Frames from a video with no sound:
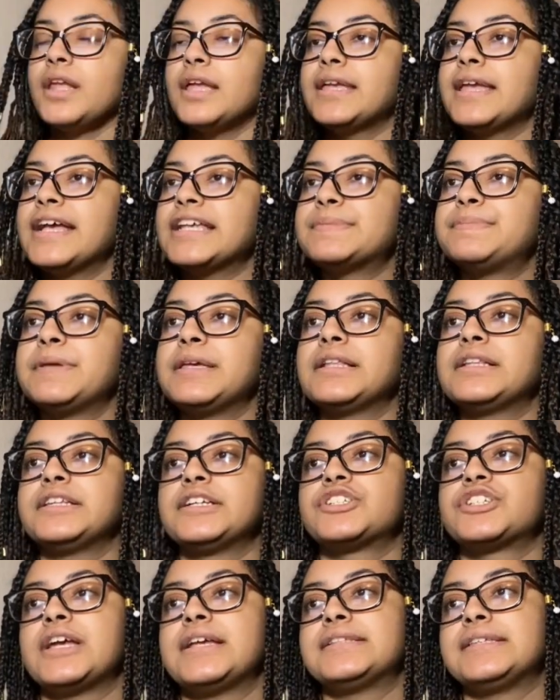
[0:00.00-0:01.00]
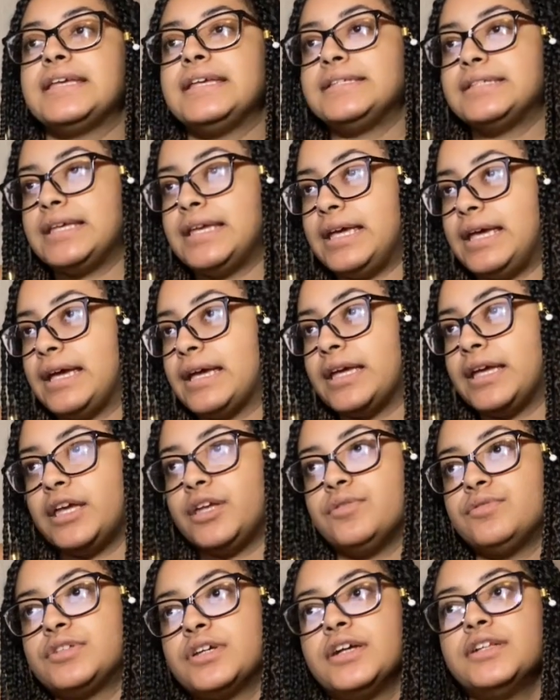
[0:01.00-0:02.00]
Yes, being cliche is easy and can get
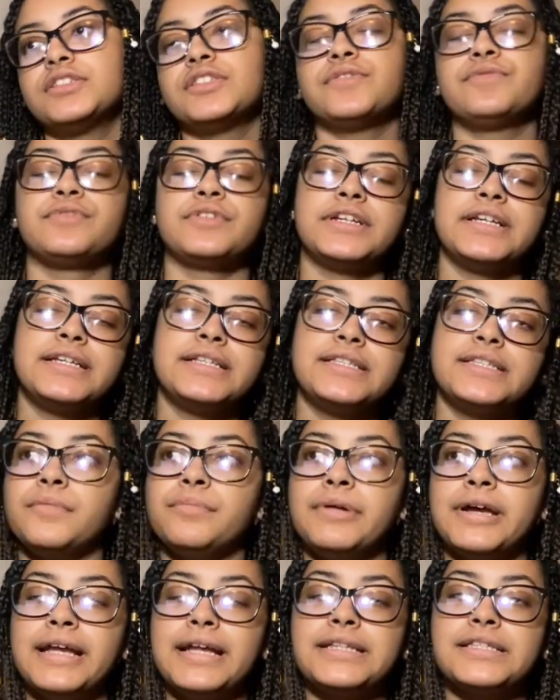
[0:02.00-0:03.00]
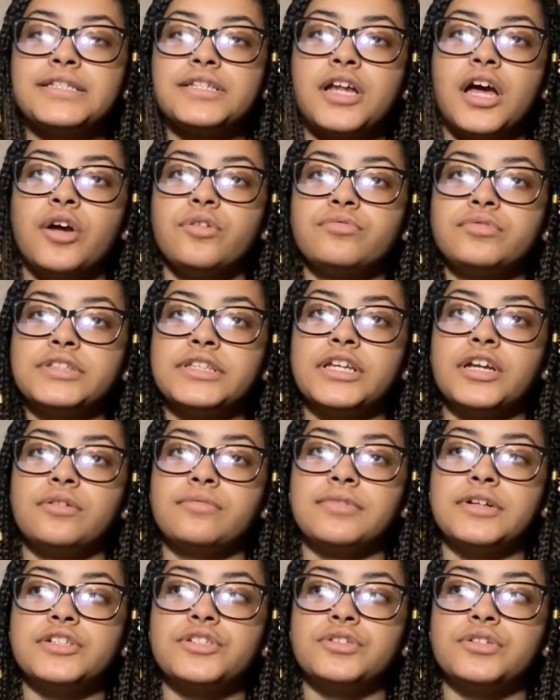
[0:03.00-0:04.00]
you tons of reads, but it's not really
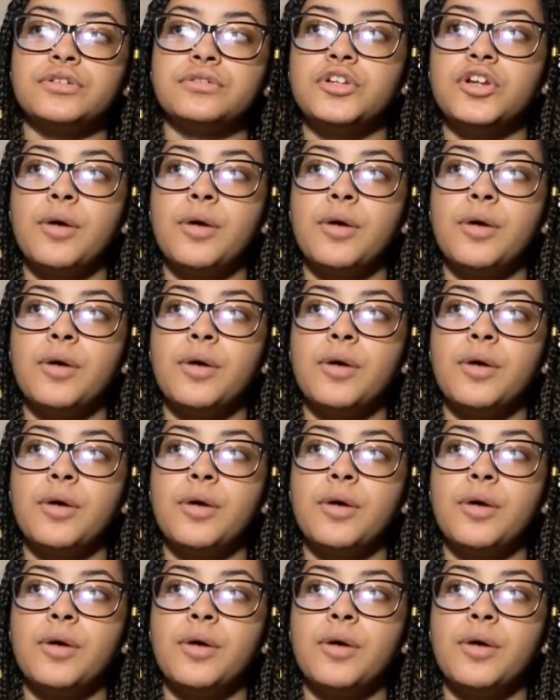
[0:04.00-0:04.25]
original.